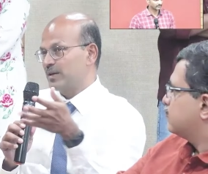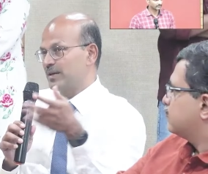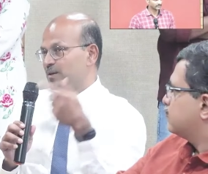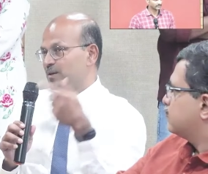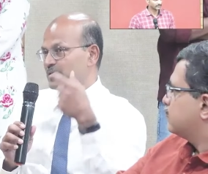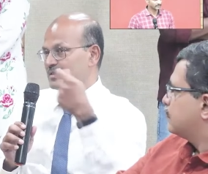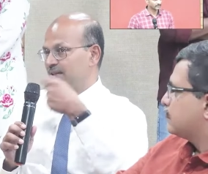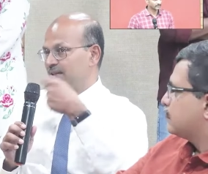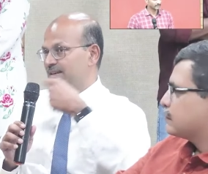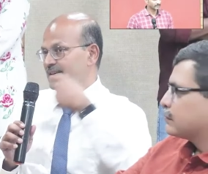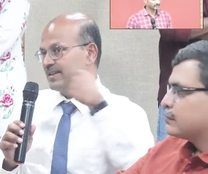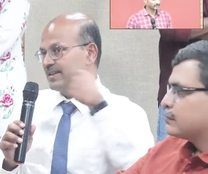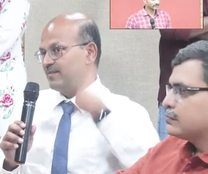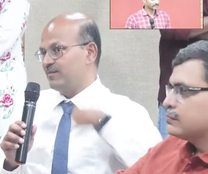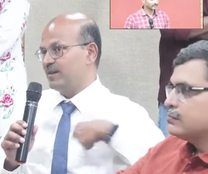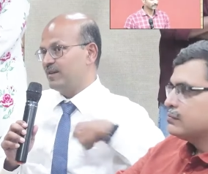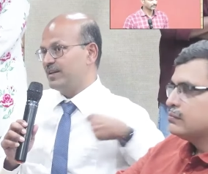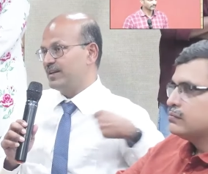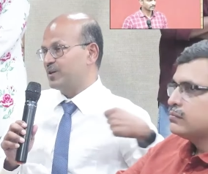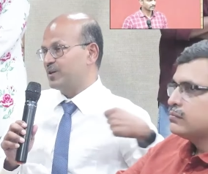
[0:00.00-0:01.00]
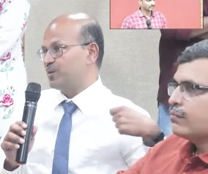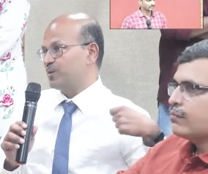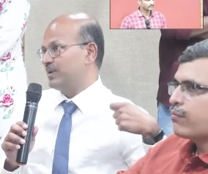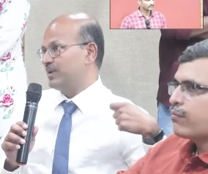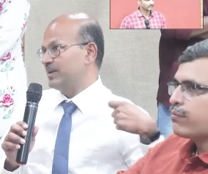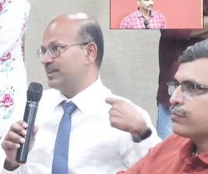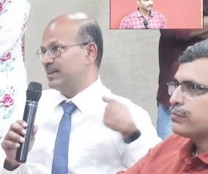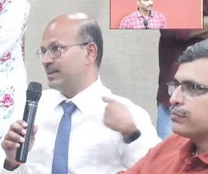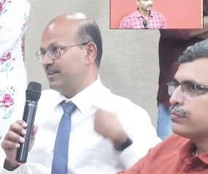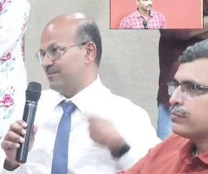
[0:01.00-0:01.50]
Speaker 1: selectively intubate the
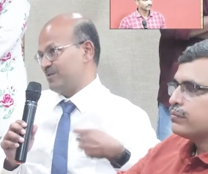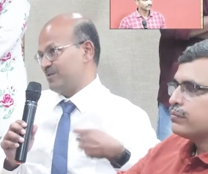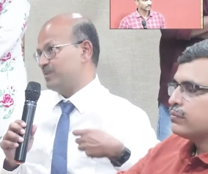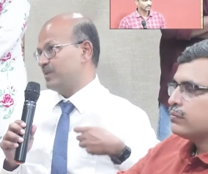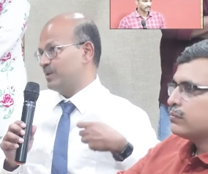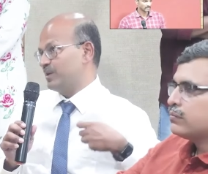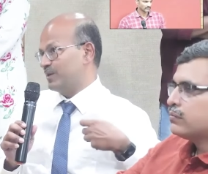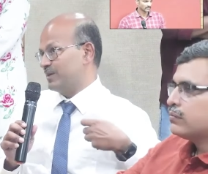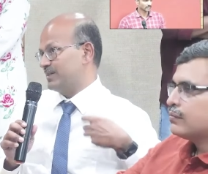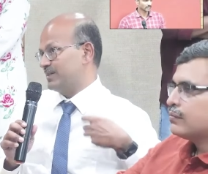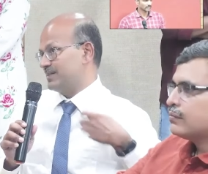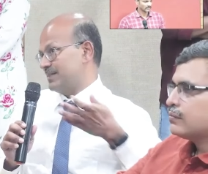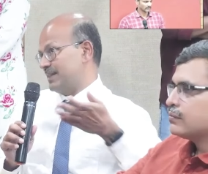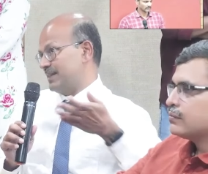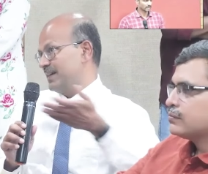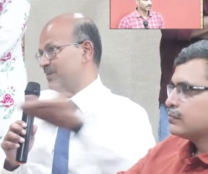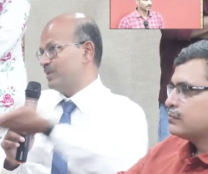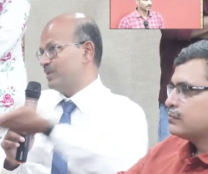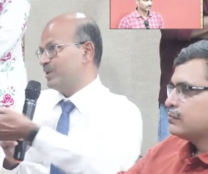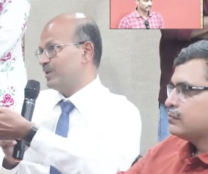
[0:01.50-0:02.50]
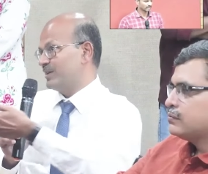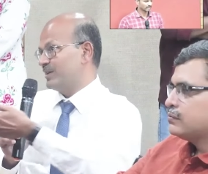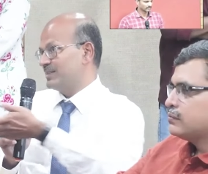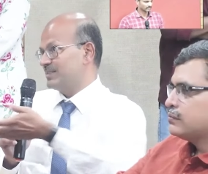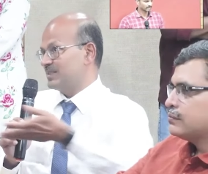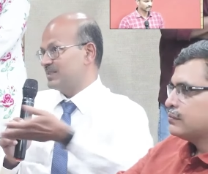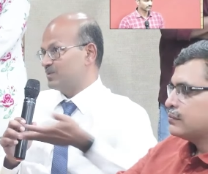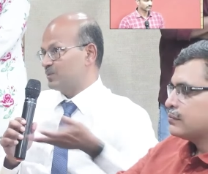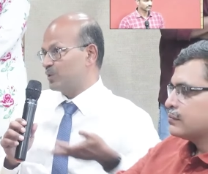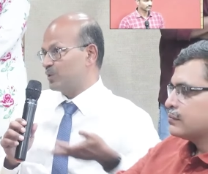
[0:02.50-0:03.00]
left bronchus. Right bronchus is
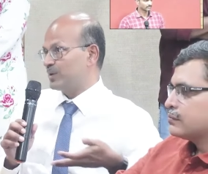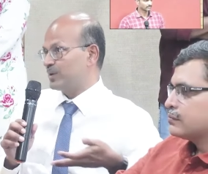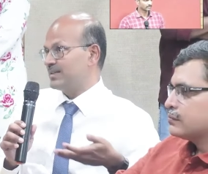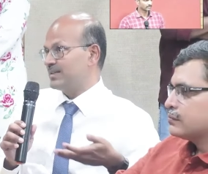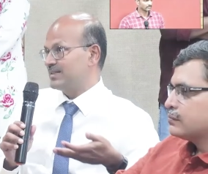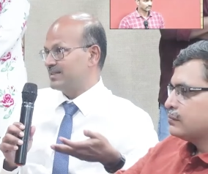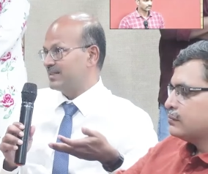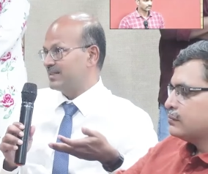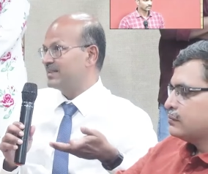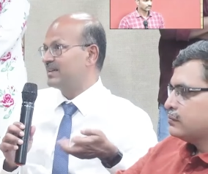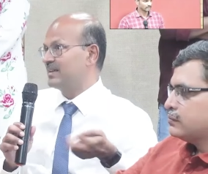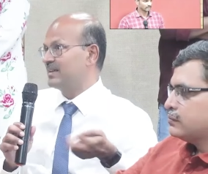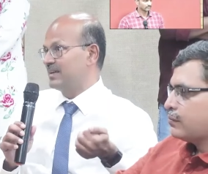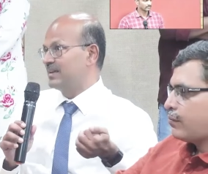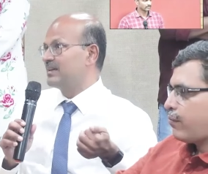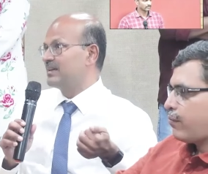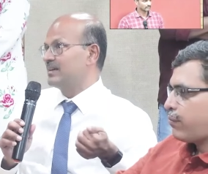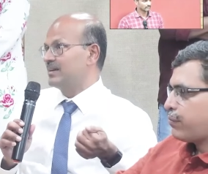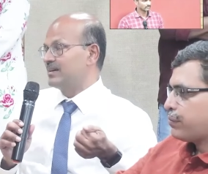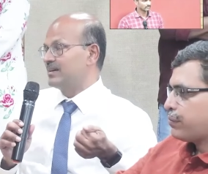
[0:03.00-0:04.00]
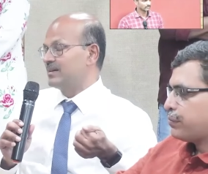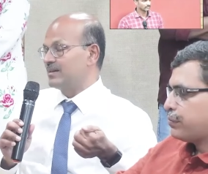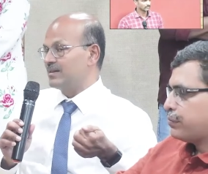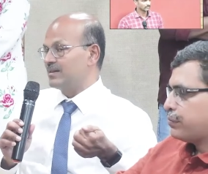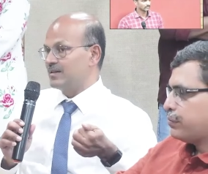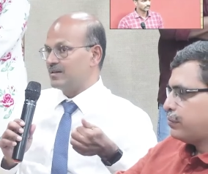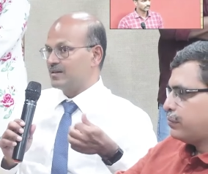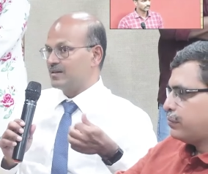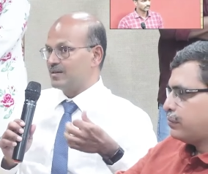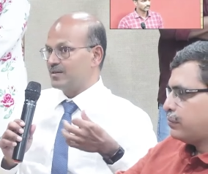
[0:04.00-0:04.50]
more easy.
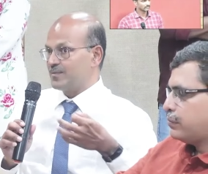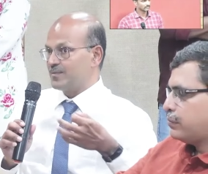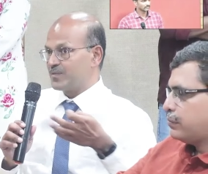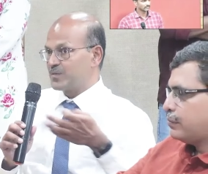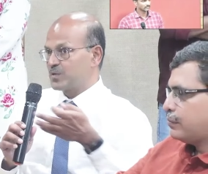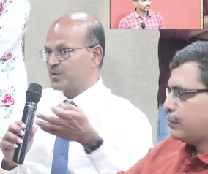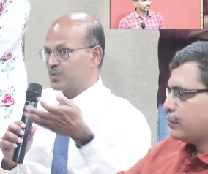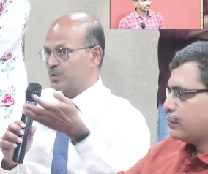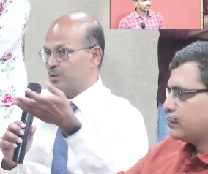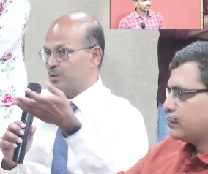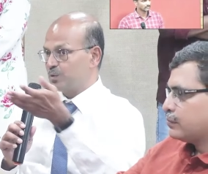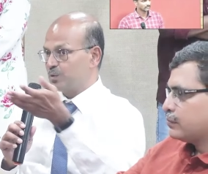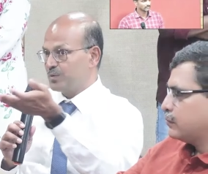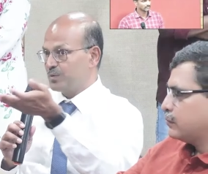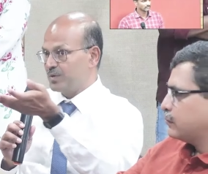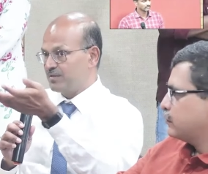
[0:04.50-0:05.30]
Um, so we will